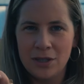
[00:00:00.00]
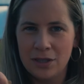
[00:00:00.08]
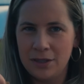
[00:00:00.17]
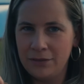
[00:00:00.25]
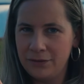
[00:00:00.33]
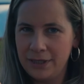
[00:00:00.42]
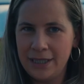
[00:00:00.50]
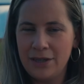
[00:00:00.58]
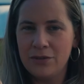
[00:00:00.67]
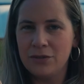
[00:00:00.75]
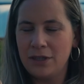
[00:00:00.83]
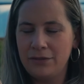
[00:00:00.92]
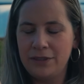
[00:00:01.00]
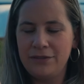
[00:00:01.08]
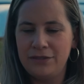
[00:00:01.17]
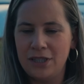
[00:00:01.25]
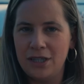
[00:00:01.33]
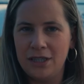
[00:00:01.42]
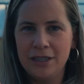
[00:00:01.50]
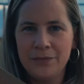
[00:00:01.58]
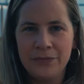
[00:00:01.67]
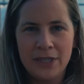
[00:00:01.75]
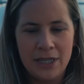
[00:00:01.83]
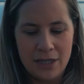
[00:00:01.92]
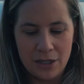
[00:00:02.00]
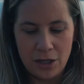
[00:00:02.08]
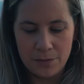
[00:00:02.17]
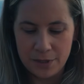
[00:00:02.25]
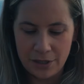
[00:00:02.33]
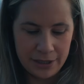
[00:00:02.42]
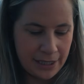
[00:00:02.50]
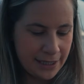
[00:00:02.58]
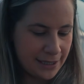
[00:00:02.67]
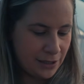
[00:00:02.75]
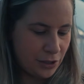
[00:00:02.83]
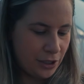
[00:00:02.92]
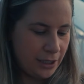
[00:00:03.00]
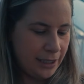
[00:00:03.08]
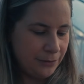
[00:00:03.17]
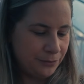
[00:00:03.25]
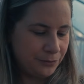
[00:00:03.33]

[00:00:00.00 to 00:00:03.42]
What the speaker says: Lovely, lovely flower. Comes out nice and early.